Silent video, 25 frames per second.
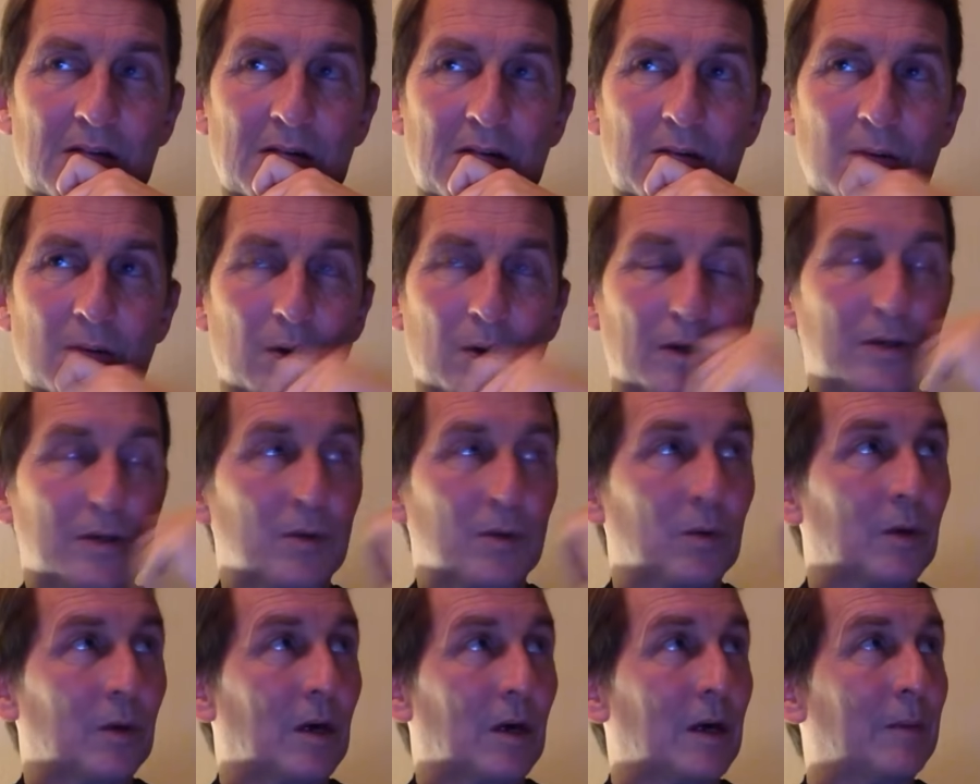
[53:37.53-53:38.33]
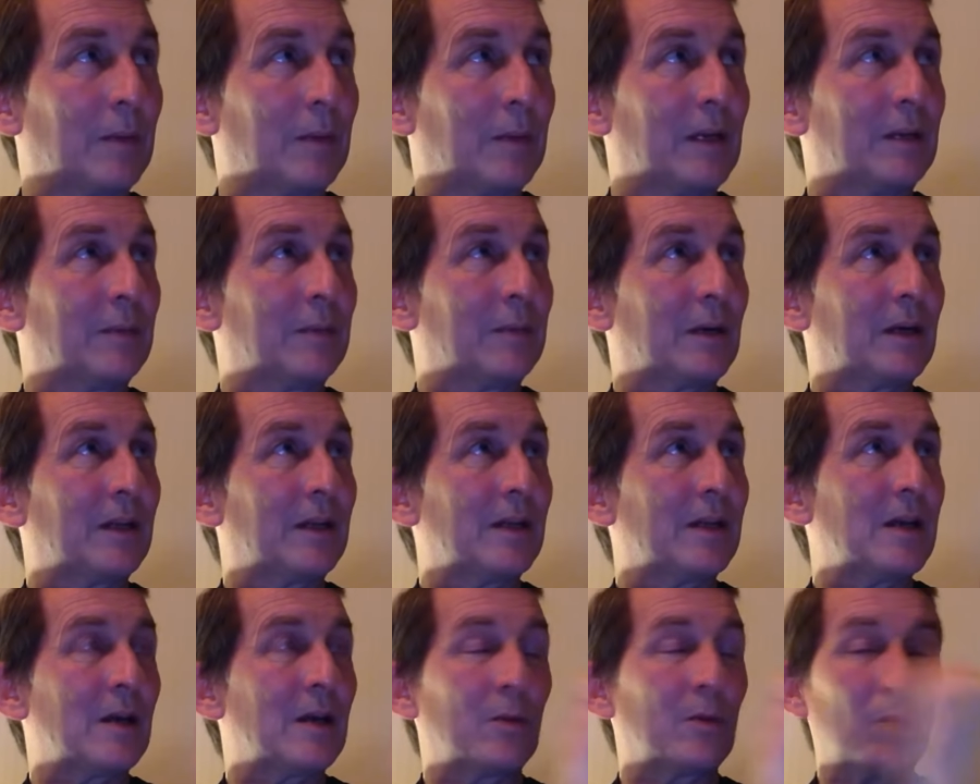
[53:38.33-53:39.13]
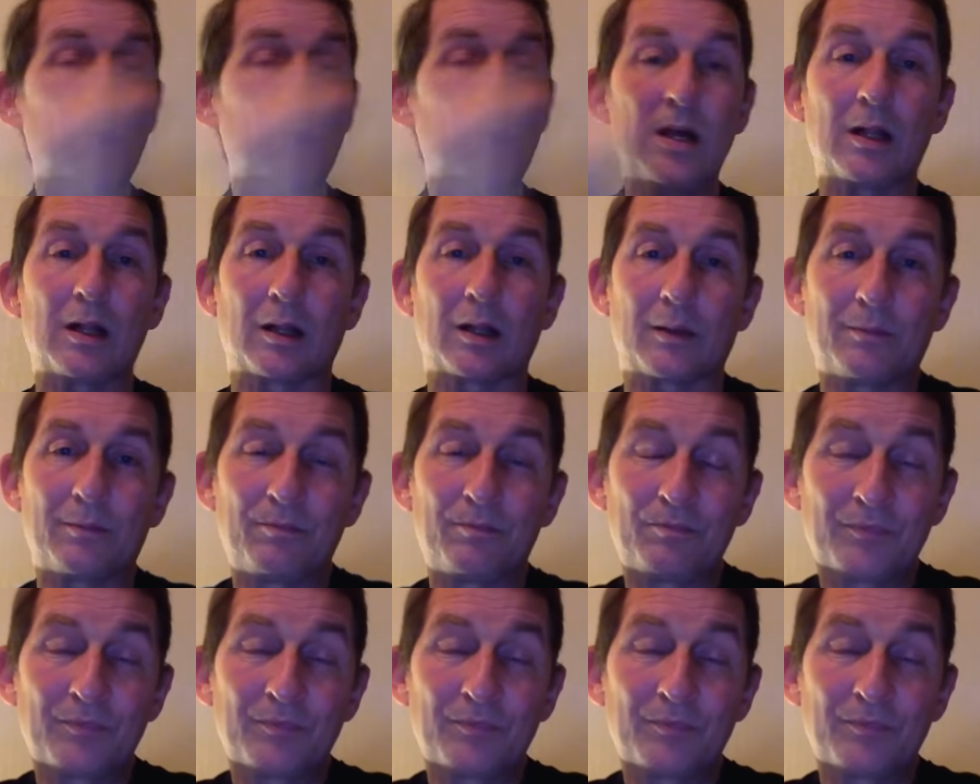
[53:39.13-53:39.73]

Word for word: What do I mean by that? Well,